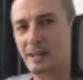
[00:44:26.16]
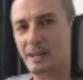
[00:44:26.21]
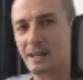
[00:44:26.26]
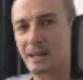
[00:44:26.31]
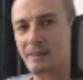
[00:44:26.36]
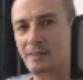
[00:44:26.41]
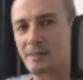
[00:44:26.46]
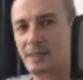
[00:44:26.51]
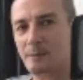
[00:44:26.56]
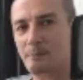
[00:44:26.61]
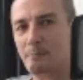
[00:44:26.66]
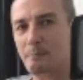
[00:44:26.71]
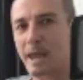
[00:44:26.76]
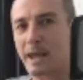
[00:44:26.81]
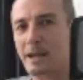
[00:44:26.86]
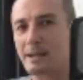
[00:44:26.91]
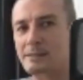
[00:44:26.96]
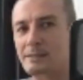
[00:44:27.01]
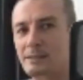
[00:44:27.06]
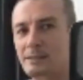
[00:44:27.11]
and that
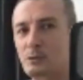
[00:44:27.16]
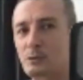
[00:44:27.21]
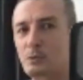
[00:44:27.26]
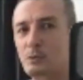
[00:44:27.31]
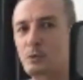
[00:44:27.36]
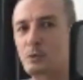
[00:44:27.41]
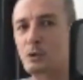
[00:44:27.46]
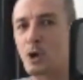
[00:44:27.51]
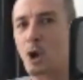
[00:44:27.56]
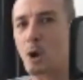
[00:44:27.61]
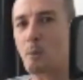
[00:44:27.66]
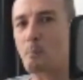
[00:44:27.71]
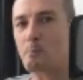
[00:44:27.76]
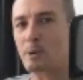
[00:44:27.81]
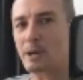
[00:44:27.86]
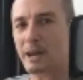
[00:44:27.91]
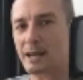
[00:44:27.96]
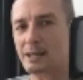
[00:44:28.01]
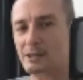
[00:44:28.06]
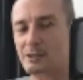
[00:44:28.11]
makes it too
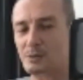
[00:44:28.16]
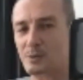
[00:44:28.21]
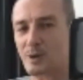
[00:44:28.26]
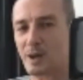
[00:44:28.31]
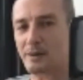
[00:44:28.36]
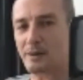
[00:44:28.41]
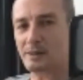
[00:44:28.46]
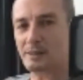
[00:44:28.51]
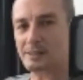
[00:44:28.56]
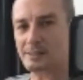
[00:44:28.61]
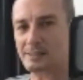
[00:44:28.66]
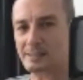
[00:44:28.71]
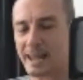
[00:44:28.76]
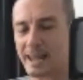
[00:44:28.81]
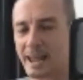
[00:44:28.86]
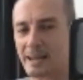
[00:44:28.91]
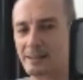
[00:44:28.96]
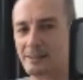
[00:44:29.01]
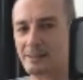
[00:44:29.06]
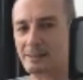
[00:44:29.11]
complex to
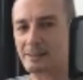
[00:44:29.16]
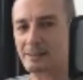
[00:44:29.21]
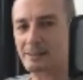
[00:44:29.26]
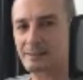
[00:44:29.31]
understand.